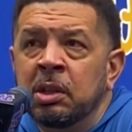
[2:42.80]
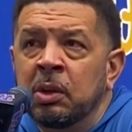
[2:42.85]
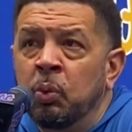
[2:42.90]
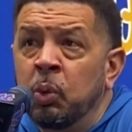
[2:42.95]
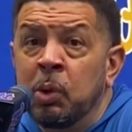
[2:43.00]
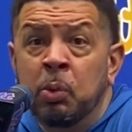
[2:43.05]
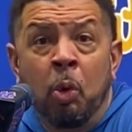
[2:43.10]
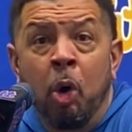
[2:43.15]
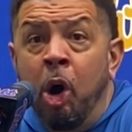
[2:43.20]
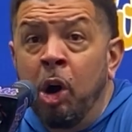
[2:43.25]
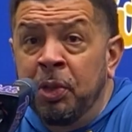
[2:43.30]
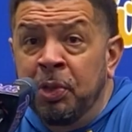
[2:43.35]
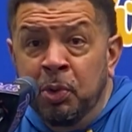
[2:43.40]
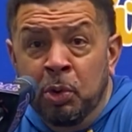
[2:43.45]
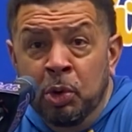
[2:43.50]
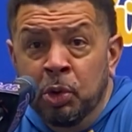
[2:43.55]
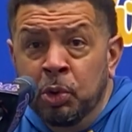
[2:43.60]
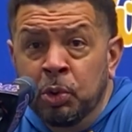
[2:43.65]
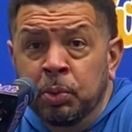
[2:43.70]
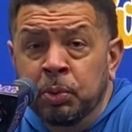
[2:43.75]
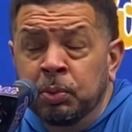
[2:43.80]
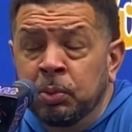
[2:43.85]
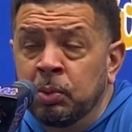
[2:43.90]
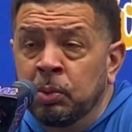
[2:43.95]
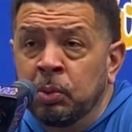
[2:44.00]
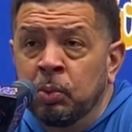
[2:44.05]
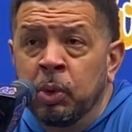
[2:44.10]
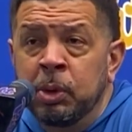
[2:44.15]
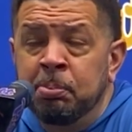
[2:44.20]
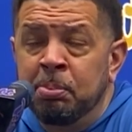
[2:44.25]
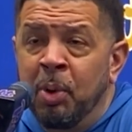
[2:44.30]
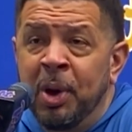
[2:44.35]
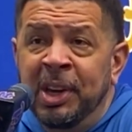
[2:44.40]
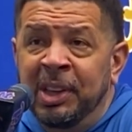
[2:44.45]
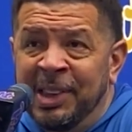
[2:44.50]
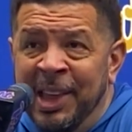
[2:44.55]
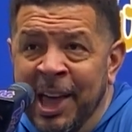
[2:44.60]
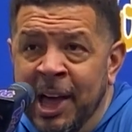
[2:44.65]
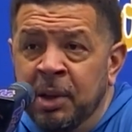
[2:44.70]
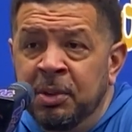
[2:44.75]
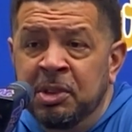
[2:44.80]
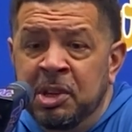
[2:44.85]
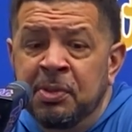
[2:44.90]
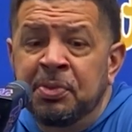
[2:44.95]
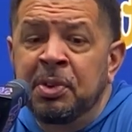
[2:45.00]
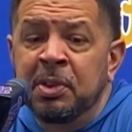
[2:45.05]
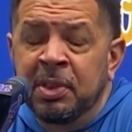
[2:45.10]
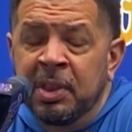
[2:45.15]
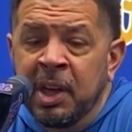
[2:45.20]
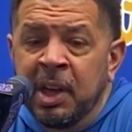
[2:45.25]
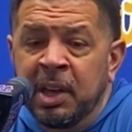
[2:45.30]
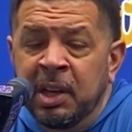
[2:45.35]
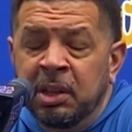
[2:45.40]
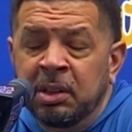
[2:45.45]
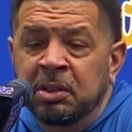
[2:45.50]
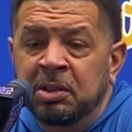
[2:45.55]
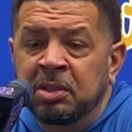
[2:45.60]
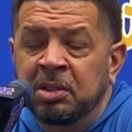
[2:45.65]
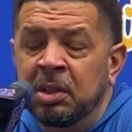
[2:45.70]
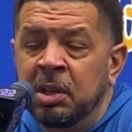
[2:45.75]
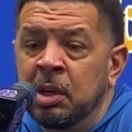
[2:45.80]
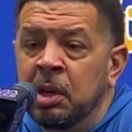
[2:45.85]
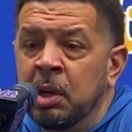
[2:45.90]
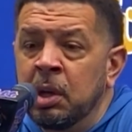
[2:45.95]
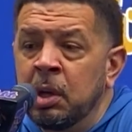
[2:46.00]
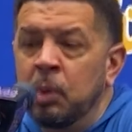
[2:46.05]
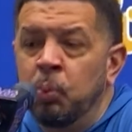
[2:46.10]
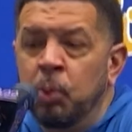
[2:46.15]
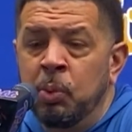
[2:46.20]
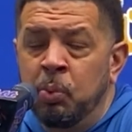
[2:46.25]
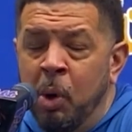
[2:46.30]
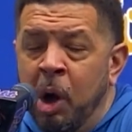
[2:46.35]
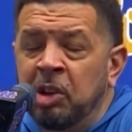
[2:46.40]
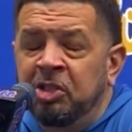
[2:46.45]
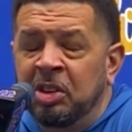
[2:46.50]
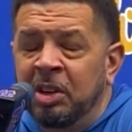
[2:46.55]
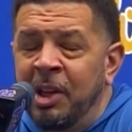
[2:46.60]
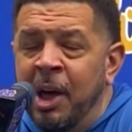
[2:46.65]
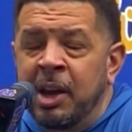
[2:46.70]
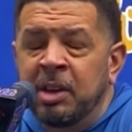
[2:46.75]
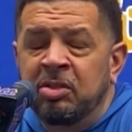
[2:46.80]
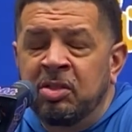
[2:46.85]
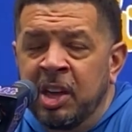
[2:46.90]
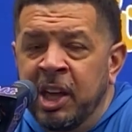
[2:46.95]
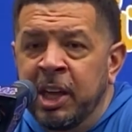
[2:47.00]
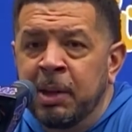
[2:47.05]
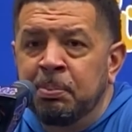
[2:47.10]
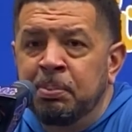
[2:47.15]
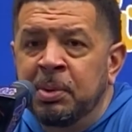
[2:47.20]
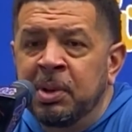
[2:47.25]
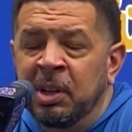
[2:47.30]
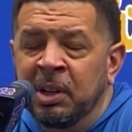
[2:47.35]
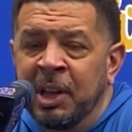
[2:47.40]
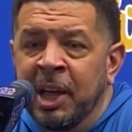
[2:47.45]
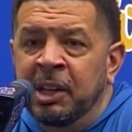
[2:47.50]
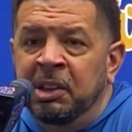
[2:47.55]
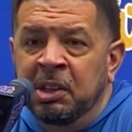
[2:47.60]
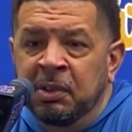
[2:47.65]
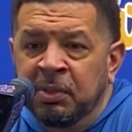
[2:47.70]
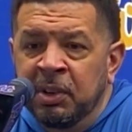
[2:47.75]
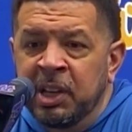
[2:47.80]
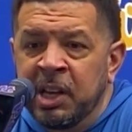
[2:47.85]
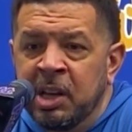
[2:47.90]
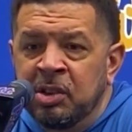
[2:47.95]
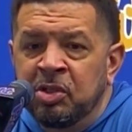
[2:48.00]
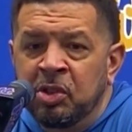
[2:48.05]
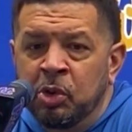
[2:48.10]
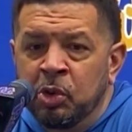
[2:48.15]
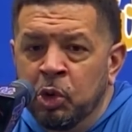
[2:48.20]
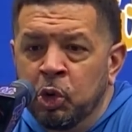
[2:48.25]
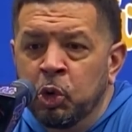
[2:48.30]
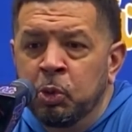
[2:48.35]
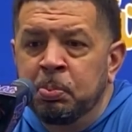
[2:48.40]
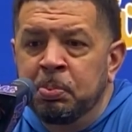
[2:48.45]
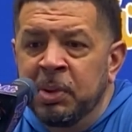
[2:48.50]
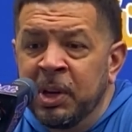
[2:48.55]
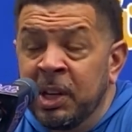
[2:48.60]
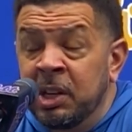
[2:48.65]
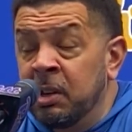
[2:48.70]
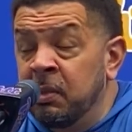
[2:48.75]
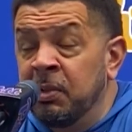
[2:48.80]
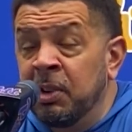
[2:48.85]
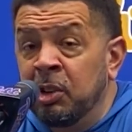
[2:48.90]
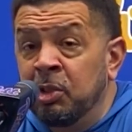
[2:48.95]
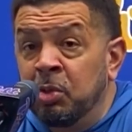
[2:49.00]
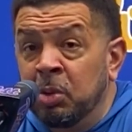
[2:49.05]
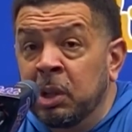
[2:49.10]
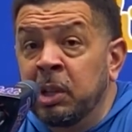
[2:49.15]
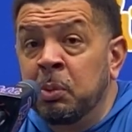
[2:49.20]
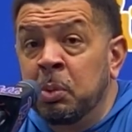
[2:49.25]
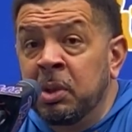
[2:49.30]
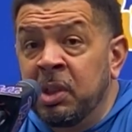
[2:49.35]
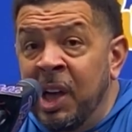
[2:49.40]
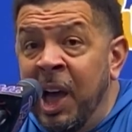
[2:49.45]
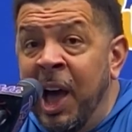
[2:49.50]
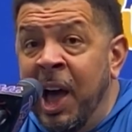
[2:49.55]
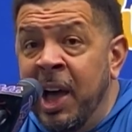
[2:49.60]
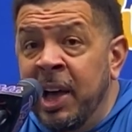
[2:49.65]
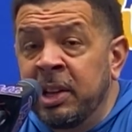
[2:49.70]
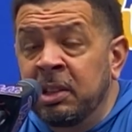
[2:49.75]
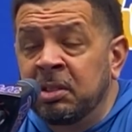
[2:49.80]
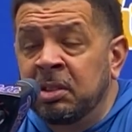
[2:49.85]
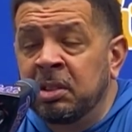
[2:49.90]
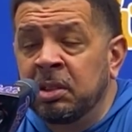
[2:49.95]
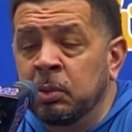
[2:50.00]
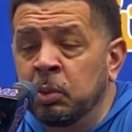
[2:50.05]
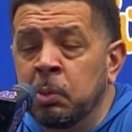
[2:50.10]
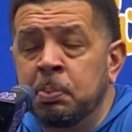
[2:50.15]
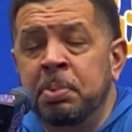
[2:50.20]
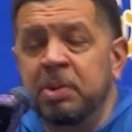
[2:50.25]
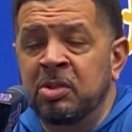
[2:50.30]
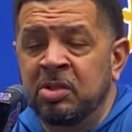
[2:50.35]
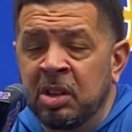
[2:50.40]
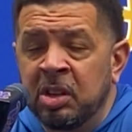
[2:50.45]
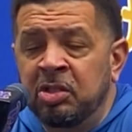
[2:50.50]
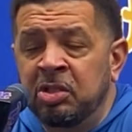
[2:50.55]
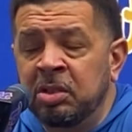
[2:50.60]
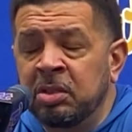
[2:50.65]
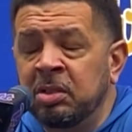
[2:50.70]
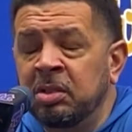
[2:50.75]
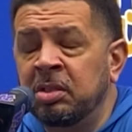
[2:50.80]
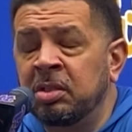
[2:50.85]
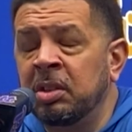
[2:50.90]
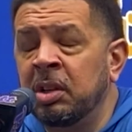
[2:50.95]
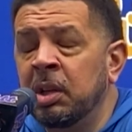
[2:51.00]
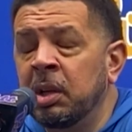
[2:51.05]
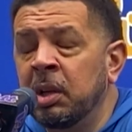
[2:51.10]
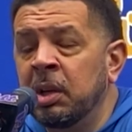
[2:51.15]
We walk through, we break down different things, we watch a lot of tape collectively as a group, individually with guys, with positions,